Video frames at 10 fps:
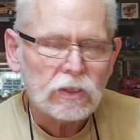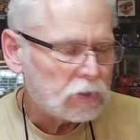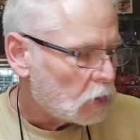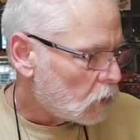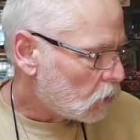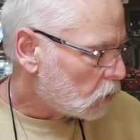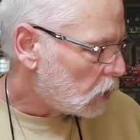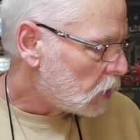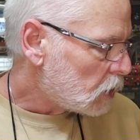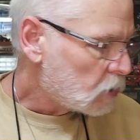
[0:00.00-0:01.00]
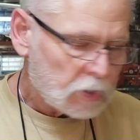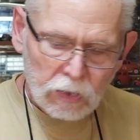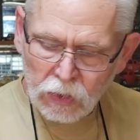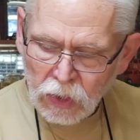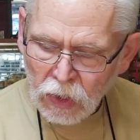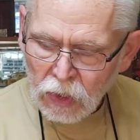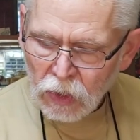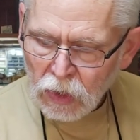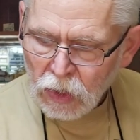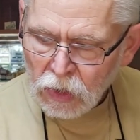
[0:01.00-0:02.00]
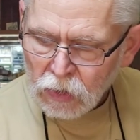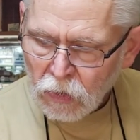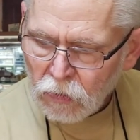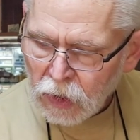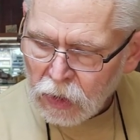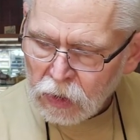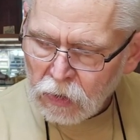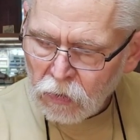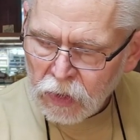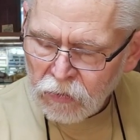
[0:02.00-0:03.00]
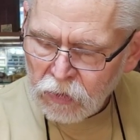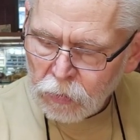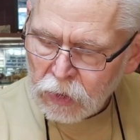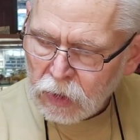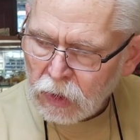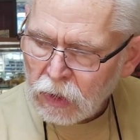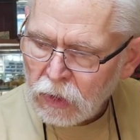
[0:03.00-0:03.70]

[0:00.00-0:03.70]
So go give him a